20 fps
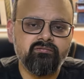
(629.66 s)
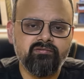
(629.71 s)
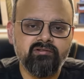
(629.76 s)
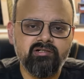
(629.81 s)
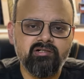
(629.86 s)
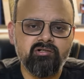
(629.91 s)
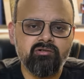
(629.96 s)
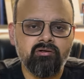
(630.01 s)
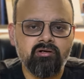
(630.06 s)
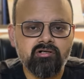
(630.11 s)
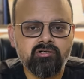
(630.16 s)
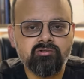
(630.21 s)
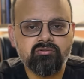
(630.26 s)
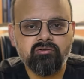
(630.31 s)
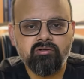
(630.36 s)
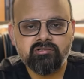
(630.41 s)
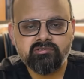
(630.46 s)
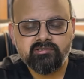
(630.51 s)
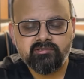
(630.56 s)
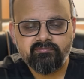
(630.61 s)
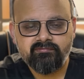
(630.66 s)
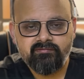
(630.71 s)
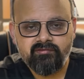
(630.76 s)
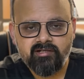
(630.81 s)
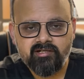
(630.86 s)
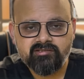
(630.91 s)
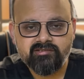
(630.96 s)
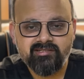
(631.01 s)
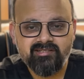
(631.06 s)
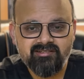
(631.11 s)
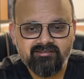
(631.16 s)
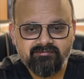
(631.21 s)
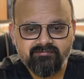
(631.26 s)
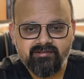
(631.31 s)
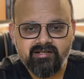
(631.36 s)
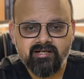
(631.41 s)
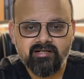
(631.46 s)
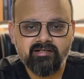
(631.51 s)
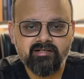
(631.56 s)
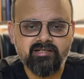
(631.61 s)
will not cause reflux. In
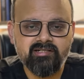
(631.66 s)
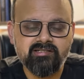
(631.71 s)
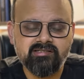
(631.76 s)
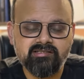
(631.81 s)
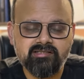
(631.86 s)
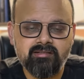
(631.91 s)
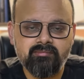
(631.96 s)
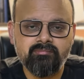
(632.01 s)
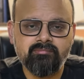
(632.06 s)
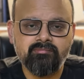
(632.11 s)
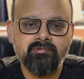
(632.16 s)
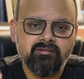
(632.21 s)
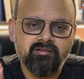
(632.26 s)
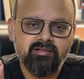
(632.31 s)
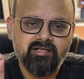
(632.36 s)
fact, in some